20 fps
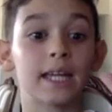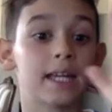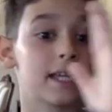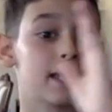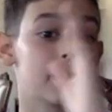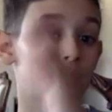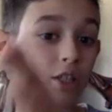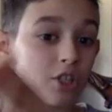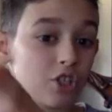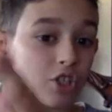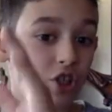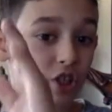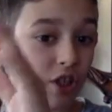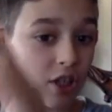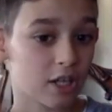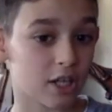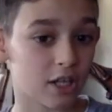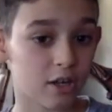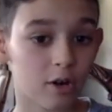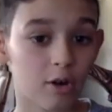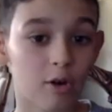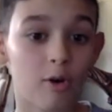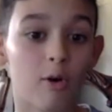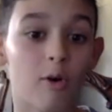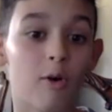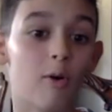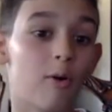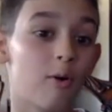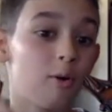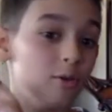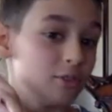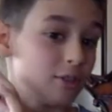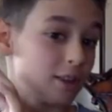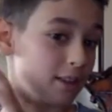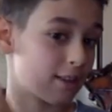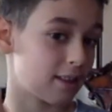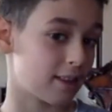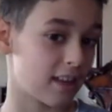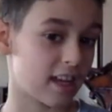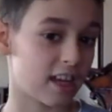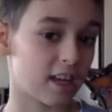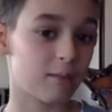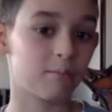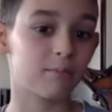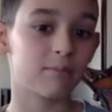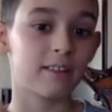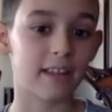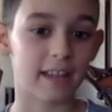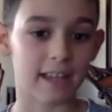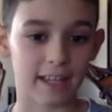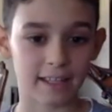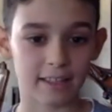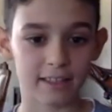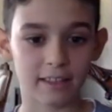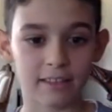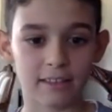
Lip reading: each year on the same date.